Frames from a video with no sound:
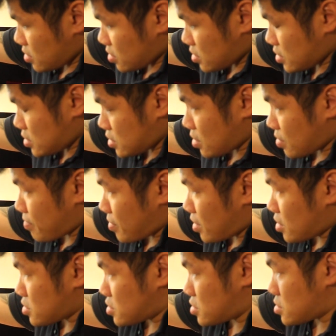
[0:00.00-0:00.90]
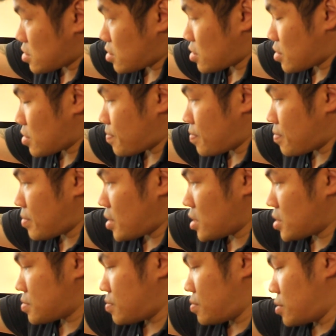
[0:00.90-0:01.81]
This is a Mars, not a
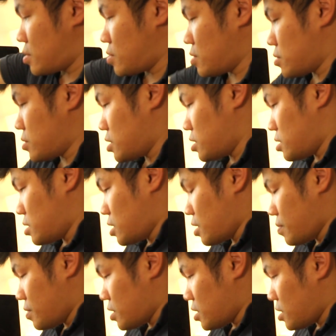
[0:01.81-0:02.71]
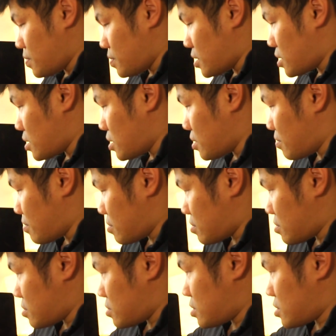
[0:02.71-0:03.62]
Mars Pro. I believe that the
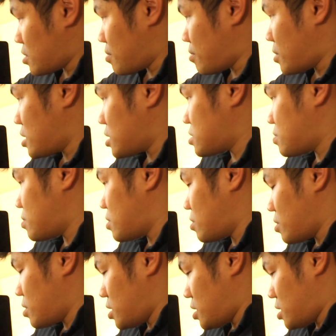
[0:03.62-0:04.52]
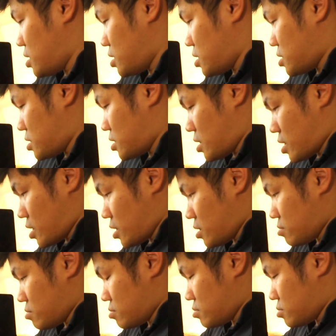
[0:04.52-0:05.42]
Mars Pro is
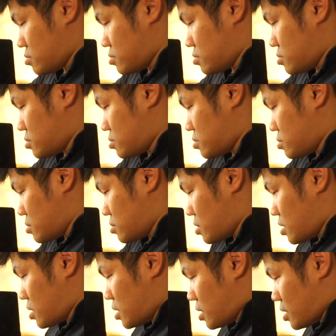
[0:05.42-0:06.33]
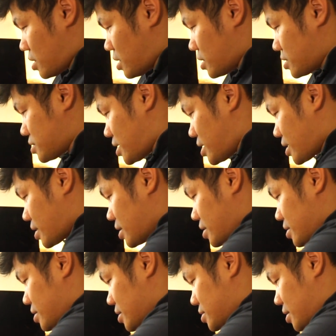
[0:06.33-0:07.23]
like
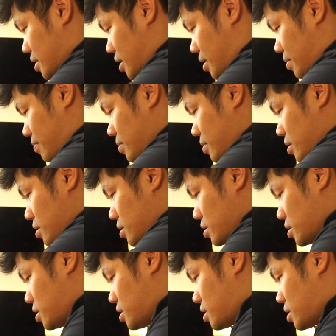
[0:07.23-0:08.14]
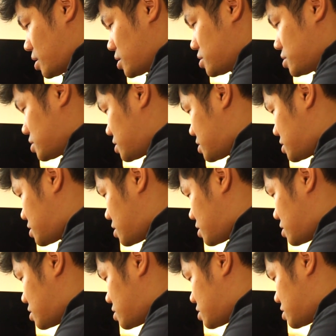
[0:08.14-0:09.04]
exactly the same. Yeah, just
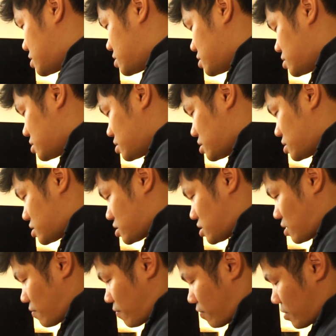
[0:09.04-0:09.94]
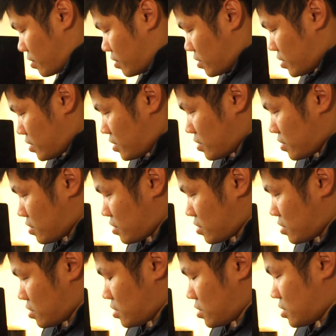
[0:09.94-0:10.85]
different
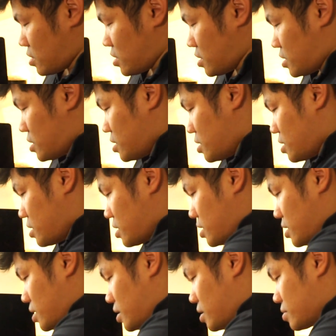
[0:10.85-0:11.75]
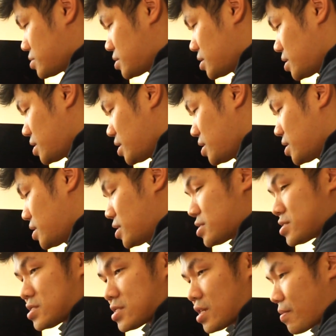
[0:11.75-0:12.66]
in the LCD
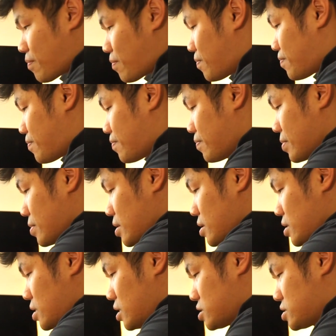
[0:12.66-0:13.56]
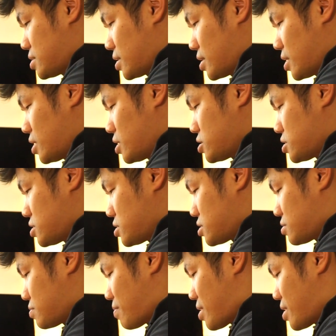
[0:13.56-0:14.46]
is 6
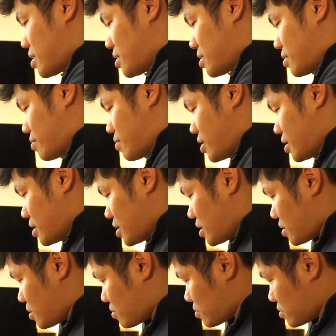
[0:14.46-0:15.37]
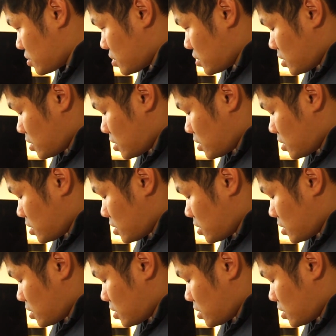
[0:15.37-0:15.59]
inches right now,